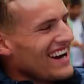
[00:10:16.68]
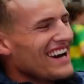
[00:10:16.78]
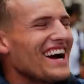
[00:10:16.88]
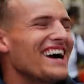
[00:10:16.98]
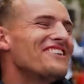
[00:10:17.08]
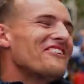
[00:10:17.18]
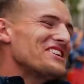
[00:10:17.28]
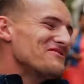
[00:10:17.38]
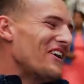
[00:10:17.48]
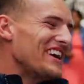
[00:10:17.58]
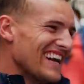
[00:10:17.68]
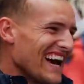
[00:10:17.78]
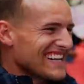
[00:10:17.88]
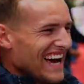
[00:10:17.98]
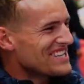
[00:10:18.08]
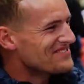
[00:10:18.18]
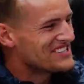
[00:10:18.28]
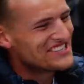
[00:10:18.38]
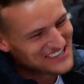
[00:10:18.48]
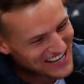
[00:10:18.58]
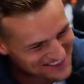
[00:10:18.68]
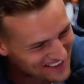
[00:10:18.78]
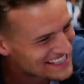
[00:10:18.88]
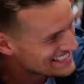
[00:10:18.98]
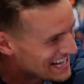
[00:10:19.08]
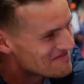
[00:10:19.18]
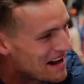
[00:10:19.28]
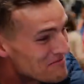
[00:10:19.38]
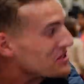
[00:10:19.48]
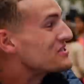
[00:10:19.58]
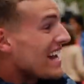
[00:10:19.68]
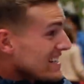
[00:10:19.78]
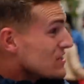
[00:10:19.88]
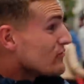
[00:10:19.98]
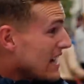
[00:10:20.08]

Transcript: I, I, when you put it like that, you, you try to make it sound bad because that is the